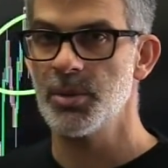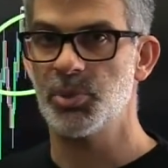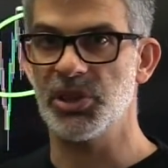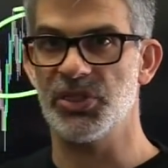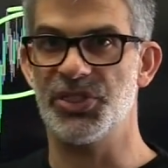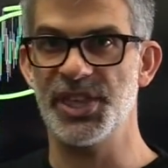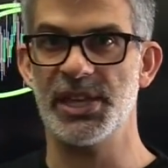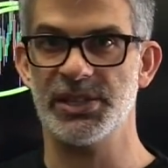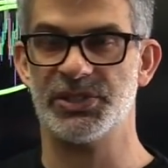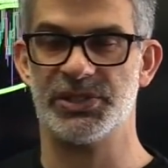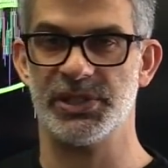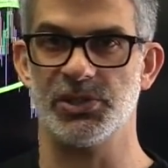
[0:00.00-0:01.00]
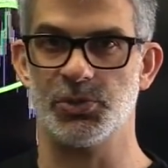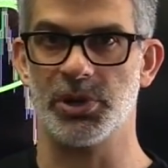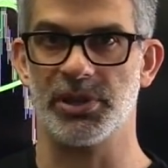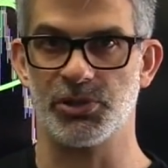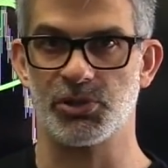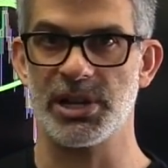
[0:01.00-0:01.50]
But this is one
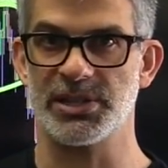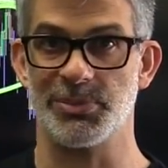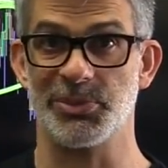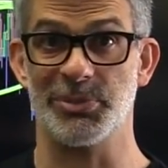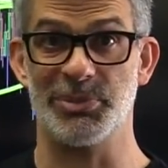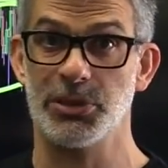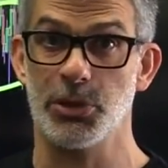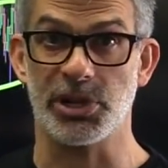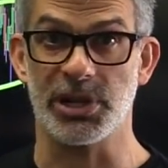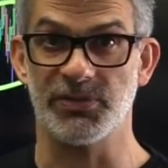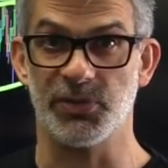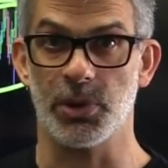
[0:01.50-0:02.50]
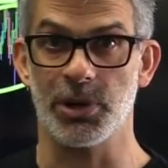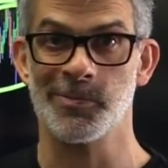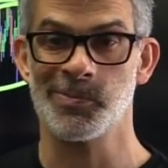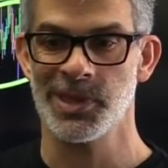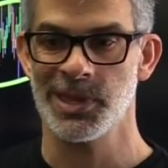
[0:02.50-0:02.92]
of the trades I'm going to be looking for.